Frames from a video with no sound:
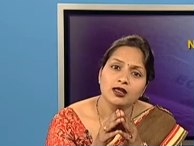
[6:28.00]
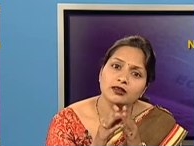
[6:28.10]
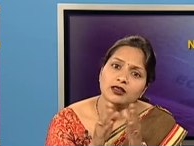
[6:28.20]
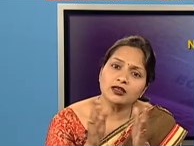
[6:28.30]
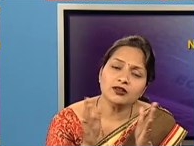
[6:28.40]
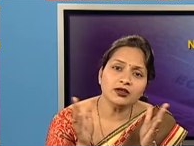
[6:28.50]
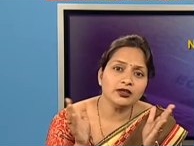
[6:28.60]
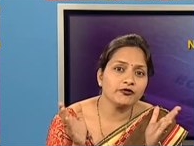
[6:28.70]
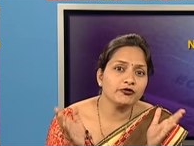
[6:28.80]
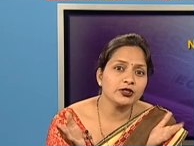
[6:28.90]
There is a
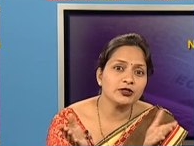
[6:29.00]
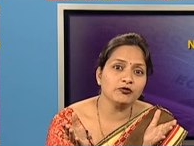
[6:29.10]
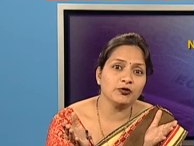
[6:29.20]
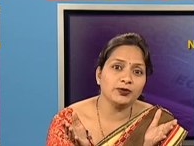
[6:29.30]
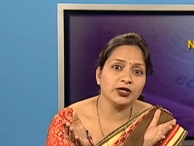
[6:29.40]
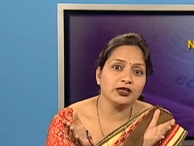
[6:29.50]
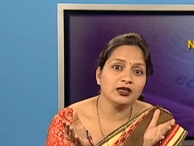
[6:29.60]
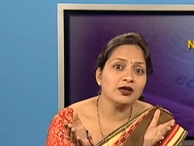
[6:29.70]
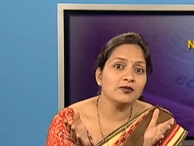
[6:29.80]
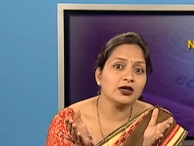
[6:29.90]
difference of opinion
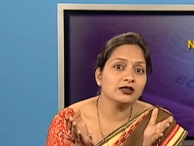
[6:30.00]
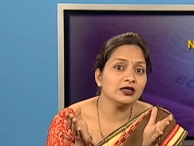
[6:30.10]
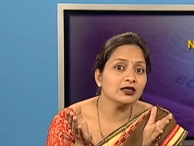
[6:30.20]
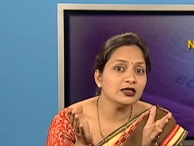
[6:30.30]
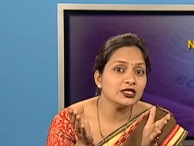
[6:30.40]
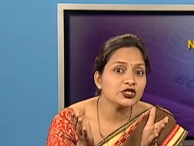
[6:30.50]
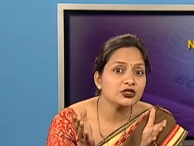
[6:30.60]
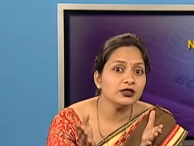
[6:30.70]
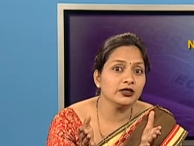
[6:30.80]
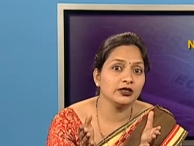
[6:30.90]
among the
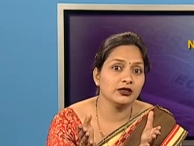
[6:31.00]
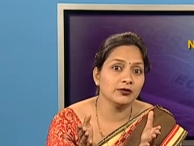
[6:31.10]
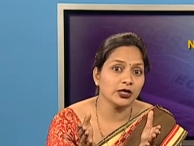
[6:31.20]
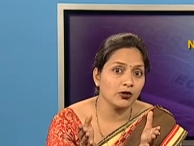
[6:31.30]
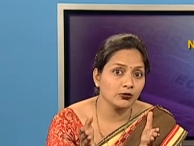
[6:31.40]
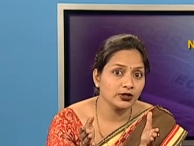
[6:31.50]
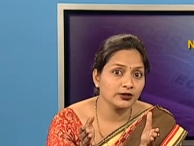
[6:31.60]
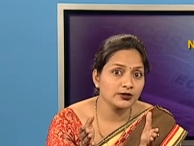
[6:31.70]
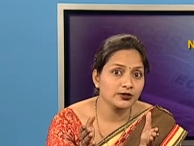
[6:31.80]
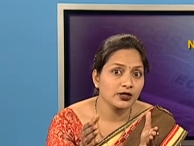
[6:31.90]
national income
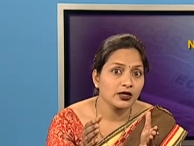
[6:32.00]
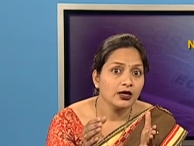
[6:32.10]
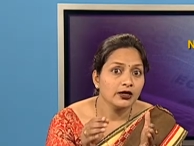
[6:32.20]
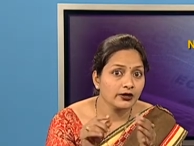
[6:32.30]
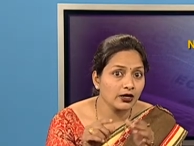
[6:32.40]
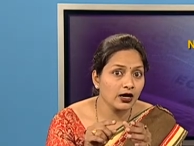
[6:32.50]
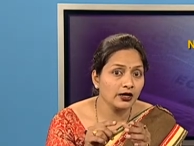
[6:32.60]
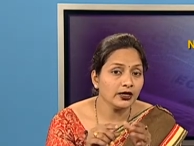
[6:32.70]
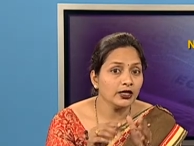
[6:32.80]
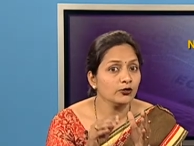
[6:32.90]
accountants
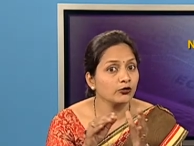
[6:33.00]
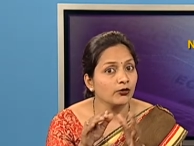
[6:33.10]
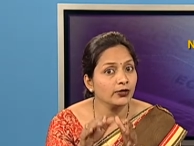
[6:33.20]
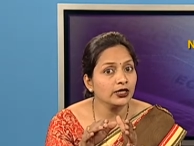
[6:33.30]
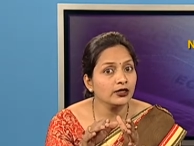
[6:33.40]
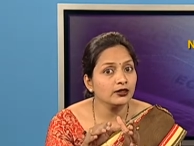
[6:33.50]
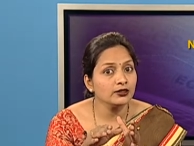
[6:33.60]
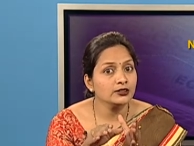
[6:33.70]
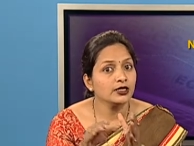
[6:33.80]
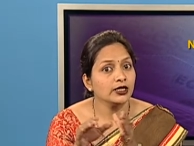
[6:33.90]
regarding raw material,
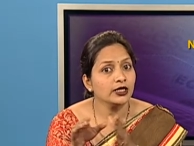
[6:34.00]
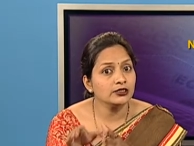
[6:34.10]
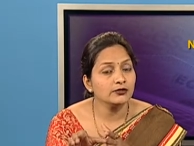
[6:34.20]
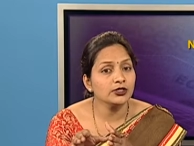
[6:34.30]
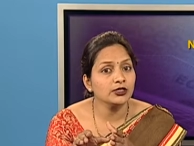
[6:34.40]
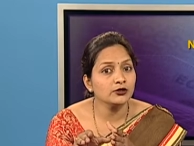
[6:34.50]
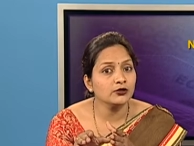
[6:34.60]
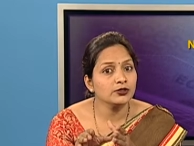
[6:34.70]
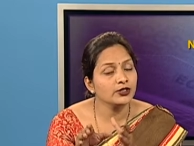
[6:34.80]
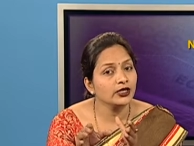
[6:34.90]
intermediate
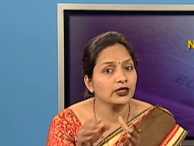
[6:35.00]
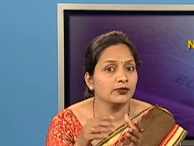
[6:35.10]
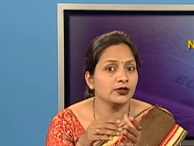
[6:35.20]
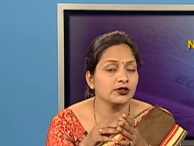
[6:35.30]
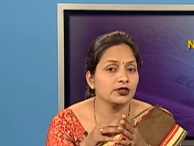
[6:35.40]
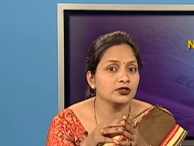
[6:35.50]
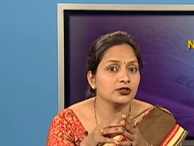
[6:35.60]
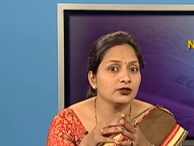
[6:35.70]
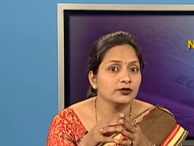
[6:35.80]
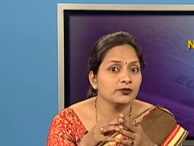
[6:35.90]
goods and depreciation.